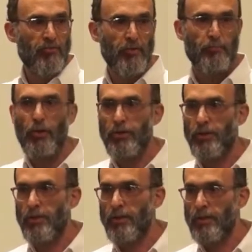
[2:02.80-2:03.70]
a different
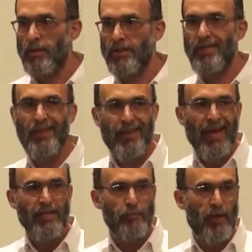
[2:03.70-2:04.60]
person? See,
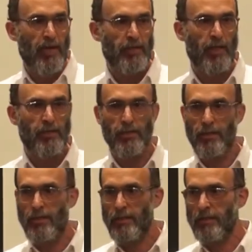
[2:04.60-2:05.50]
that's my
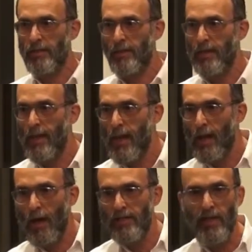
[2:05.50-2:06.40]
identity.
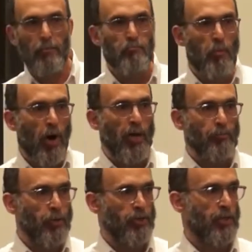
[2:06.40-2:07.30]
I say my
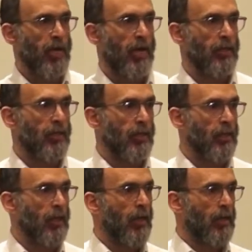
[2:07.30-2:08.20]
personality,
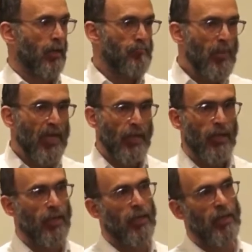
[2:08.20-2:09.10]
the
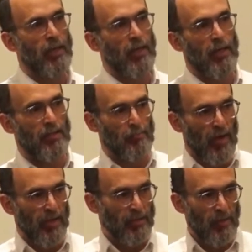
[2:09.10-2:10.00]
me, is
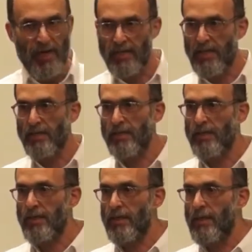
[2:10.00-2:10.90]
my
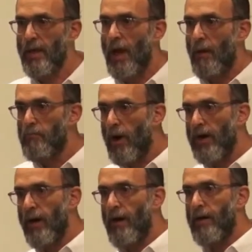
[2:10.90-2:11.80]
identity.
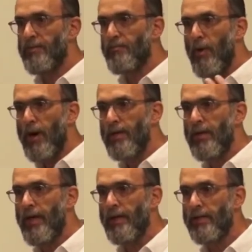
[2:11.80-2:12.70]
My arms, my
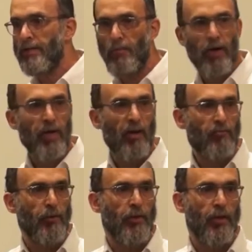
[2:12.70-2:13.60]
legs, my
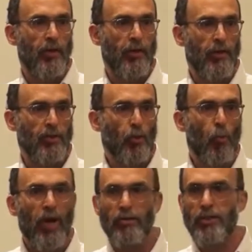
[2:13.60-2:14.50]
everything. So
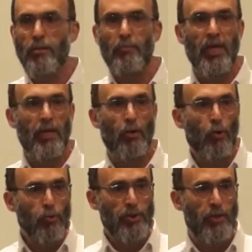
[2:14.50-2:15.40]
where's the me?
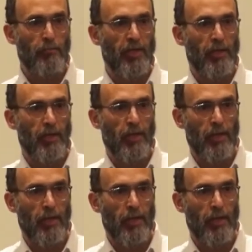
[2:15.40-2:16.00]
Who's the me?